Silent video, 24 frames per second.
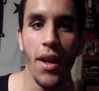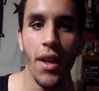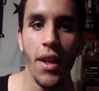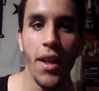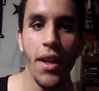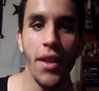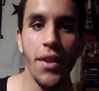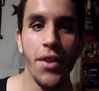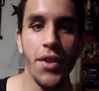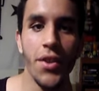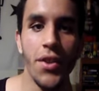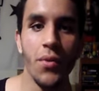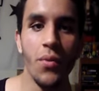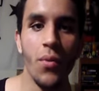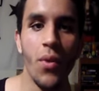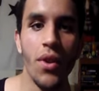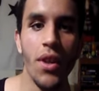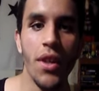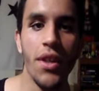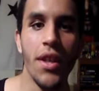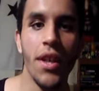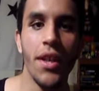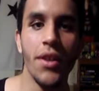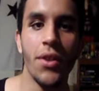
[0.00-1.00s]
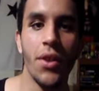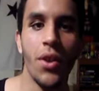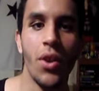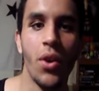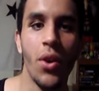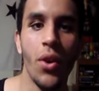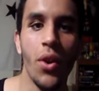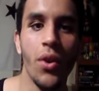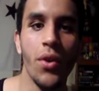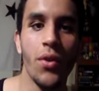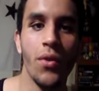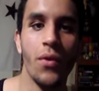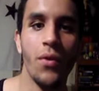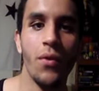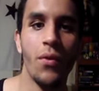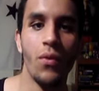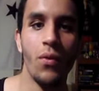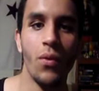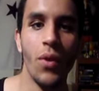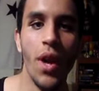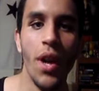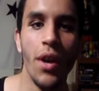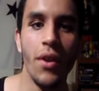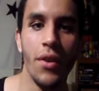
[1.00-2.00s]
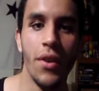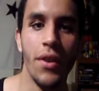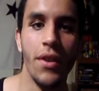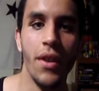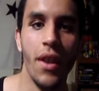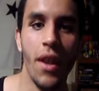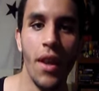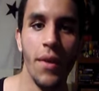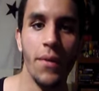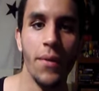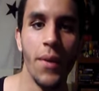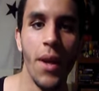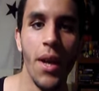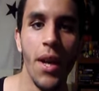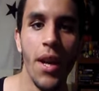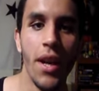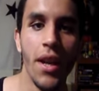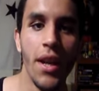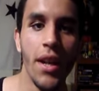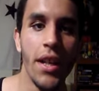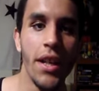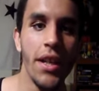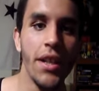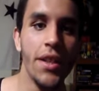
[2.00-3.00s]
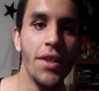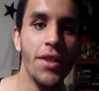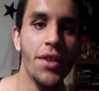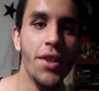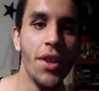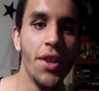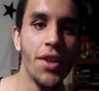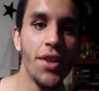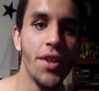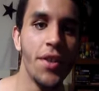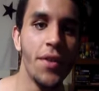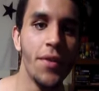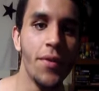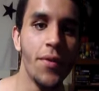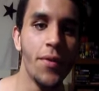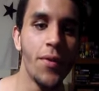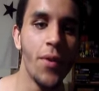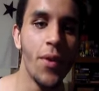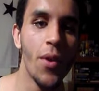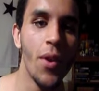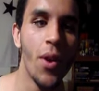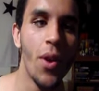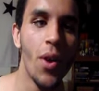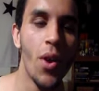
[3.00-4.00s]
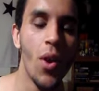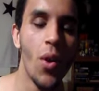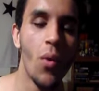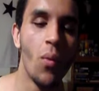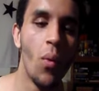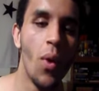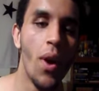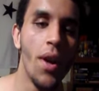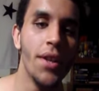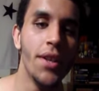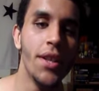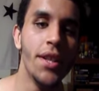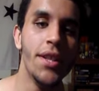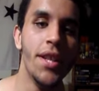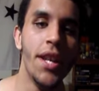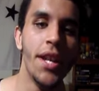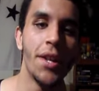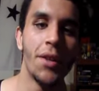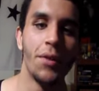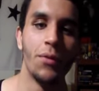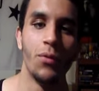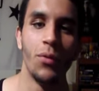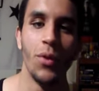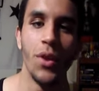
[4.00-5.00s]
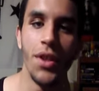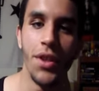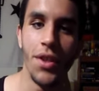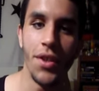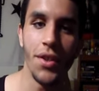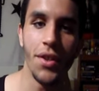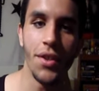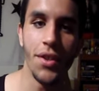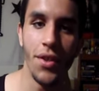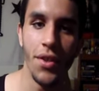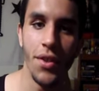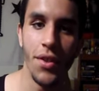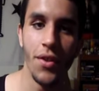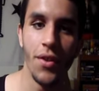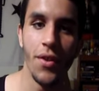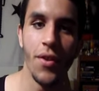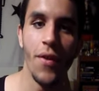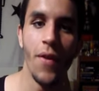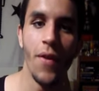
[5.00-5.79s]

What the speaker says: He doesn't want to take the hard route in life. He doesn't want to take risks.